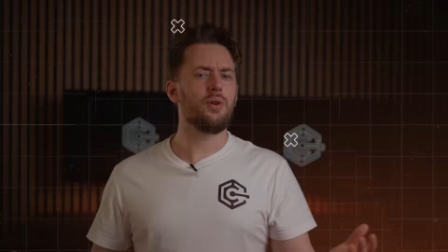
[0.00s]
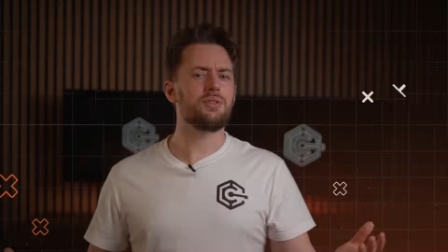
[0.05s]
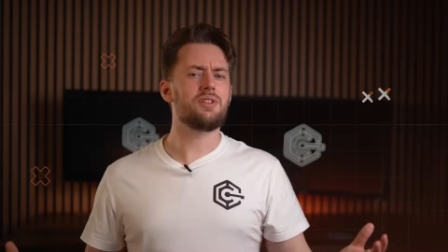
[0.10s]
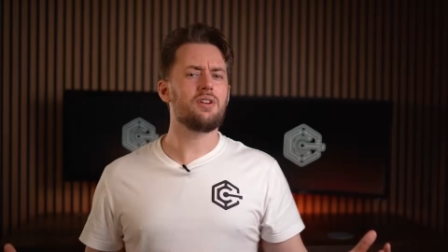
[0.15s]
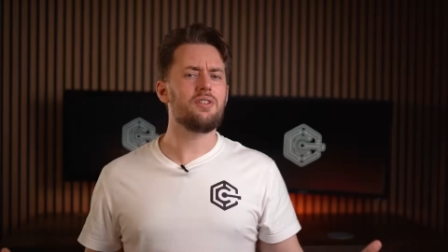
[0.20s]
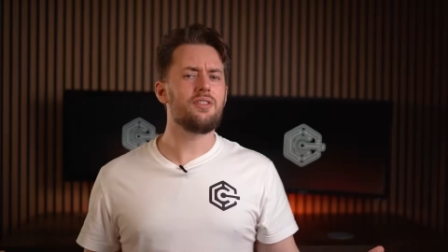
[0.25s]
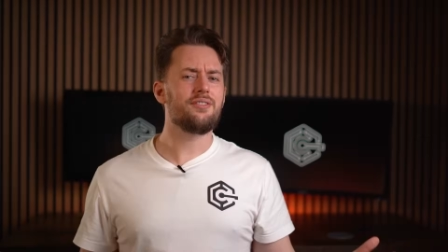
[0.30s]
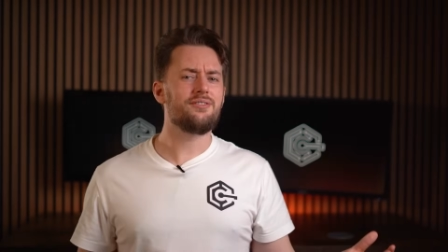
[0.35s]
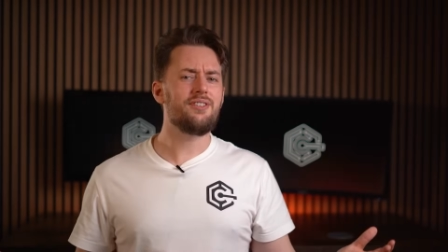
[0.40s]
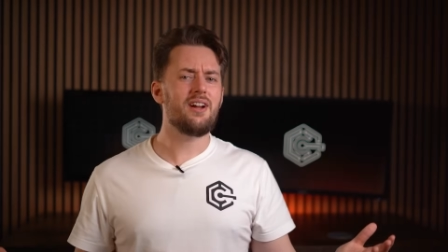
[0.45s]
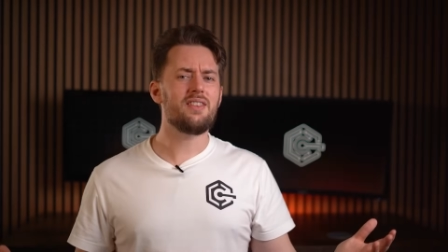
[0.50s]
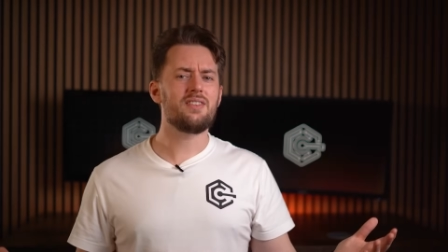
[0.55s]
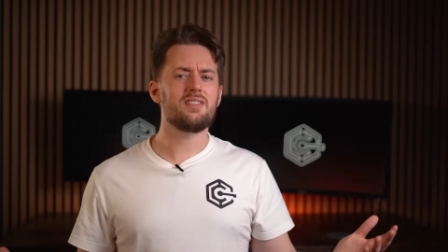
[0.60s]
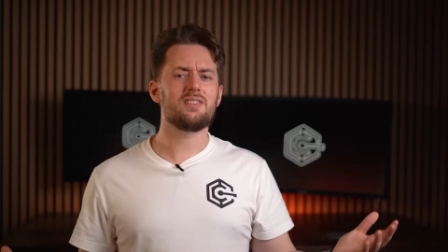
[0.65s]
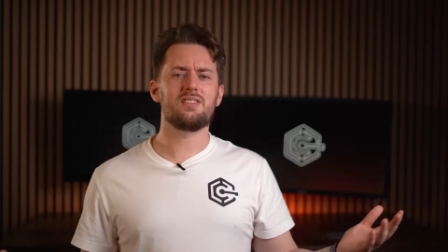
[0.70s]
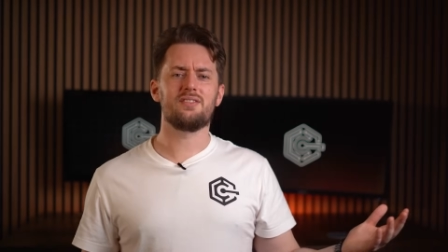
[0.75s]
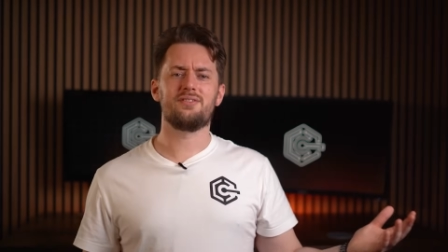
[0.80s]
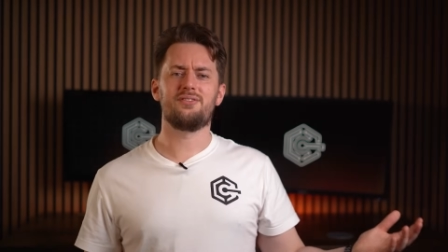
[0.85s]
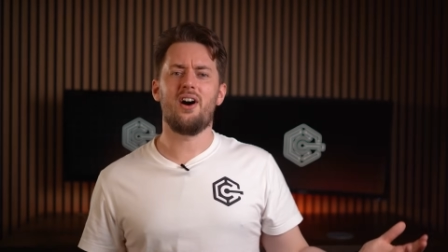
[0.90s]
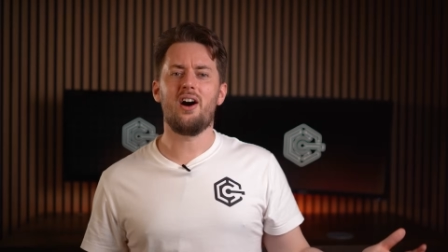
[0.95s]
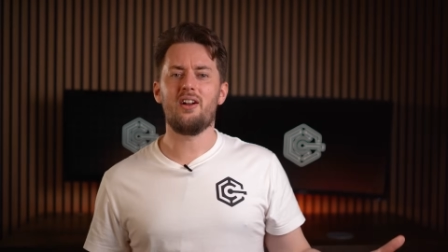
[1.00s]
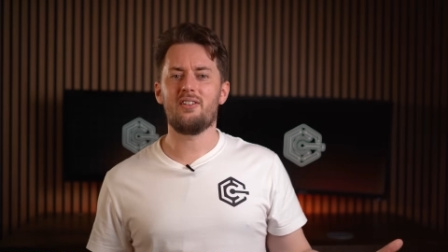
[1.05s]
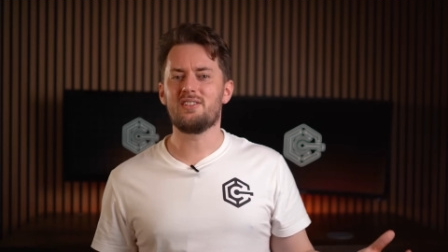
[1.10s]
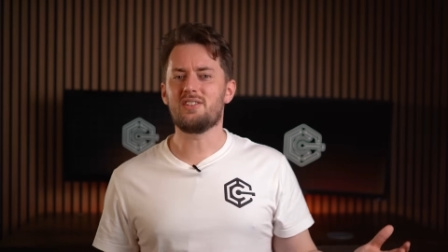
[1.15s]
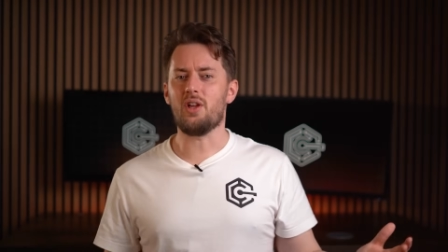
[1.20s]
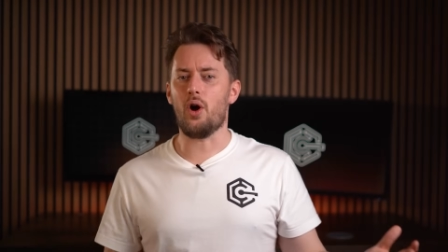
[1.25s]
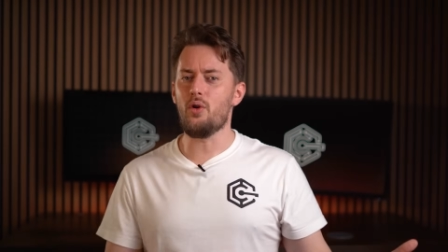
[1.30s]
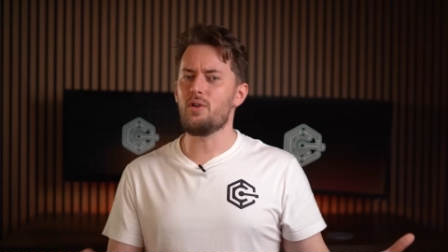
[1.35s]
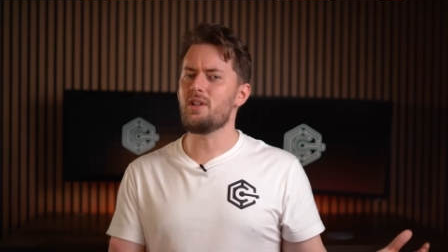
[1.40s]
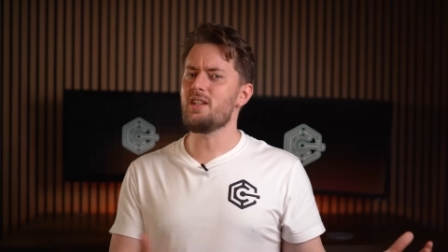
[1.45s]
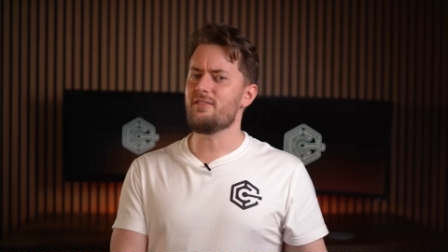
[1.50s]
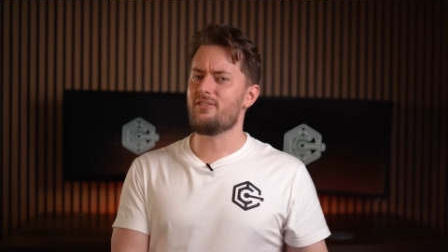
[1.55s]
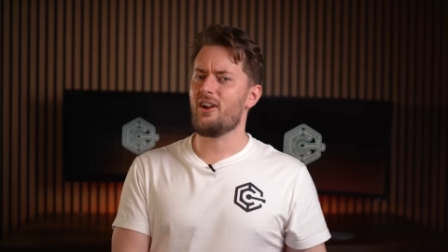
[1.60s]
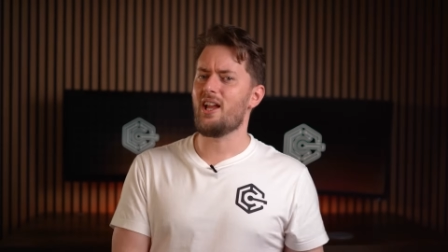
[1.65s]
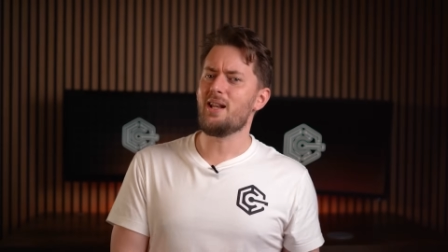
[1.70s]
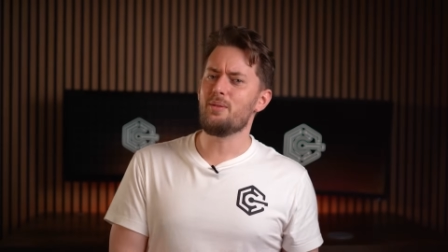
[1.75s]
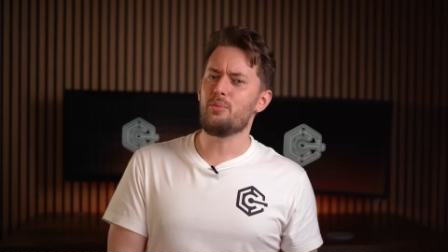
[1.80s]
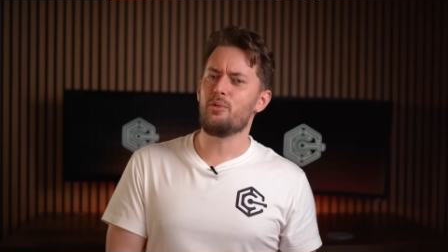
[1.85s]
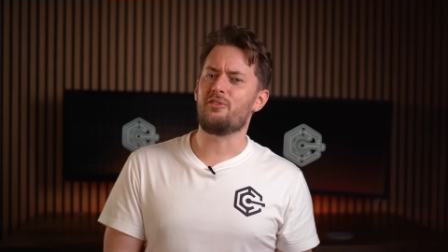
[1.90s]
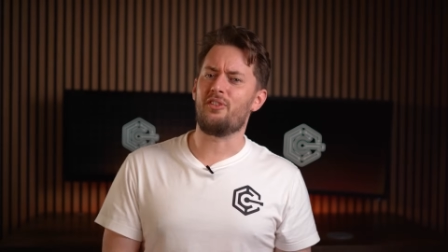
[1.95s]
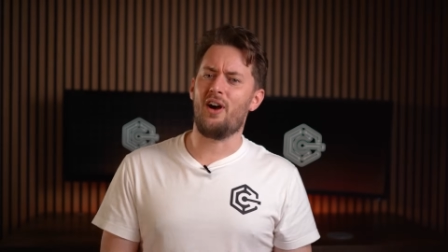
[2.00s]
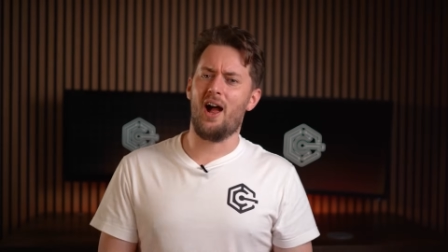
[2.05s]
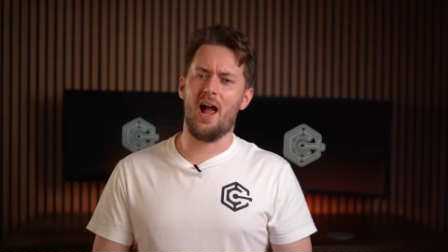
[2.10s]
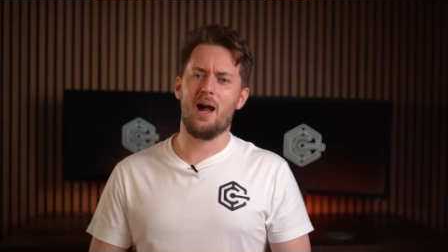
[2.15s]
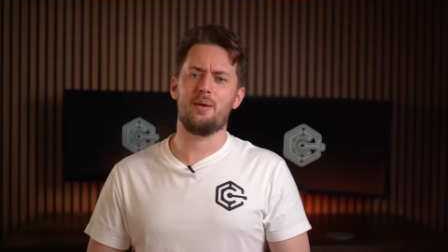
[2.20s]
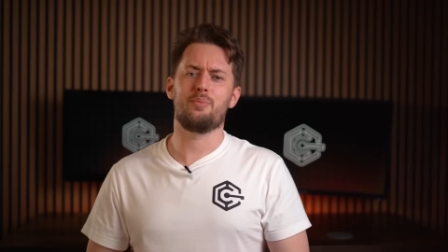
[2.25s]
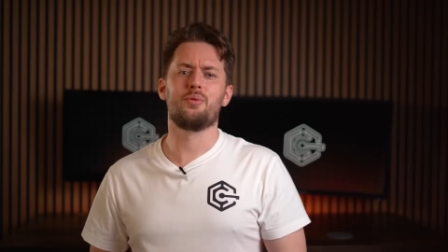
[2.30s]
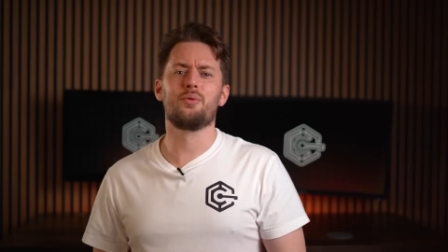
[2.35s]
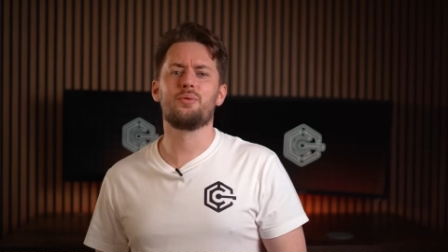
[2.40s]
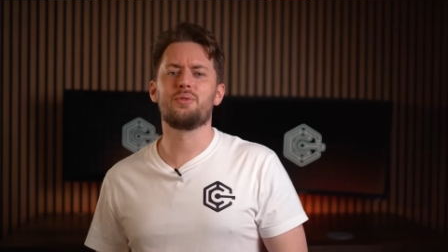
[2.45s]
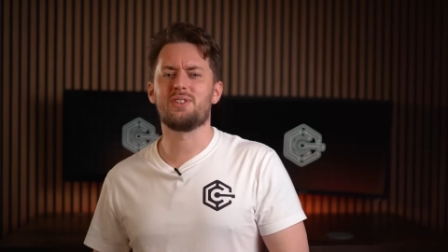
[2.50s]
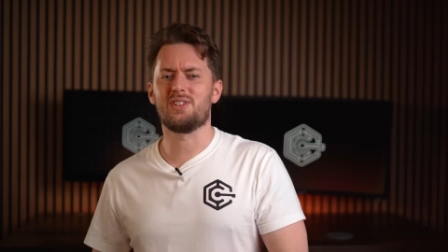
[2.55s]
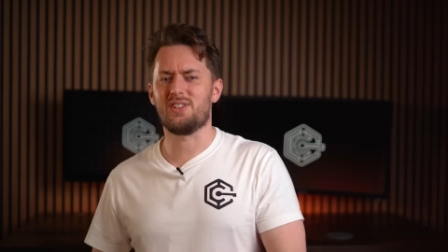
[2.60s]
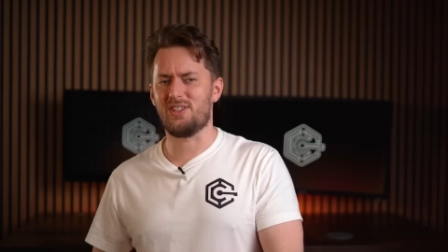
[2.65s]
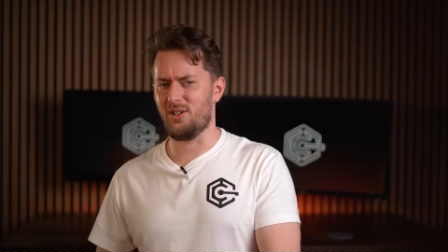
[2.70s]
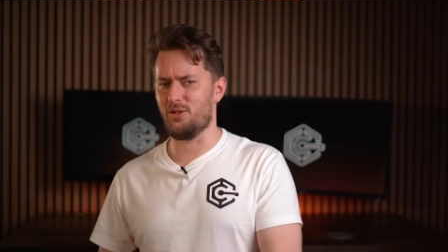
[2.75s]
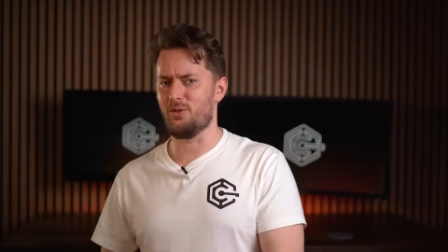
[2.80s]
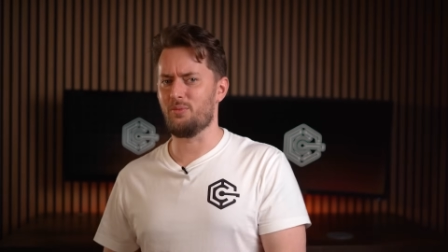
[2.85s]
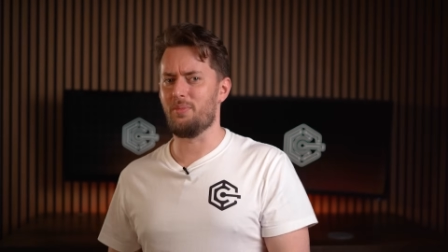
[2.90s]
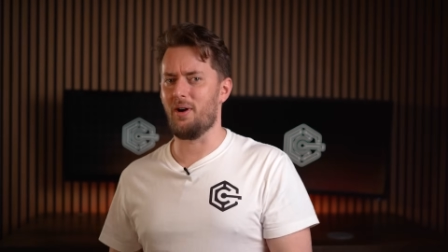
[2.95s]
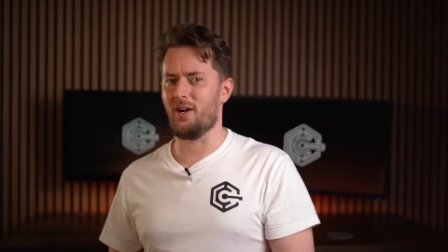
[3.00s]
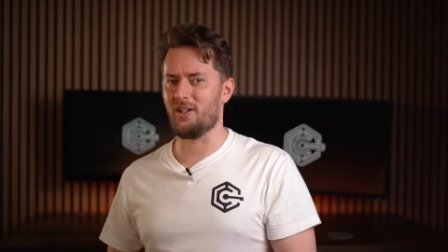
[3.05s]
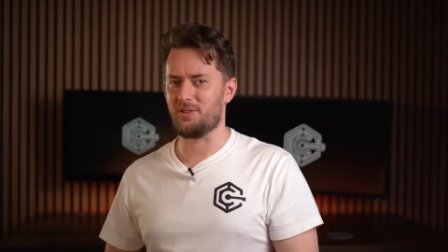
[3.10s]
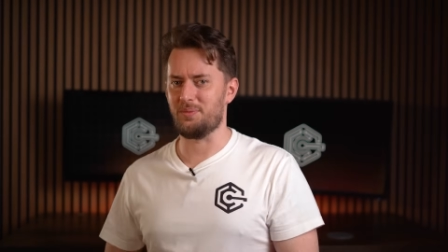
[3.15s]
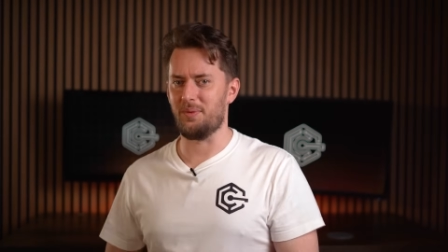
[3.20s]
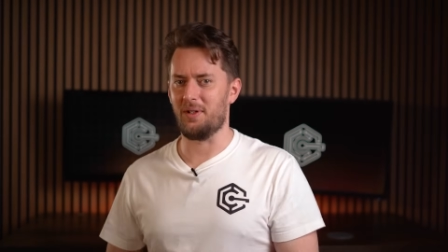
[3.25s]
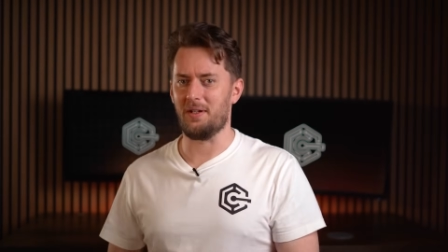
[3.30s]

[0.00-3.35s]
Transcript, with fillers: Also, the fact that Safari is only available for Apple still bugs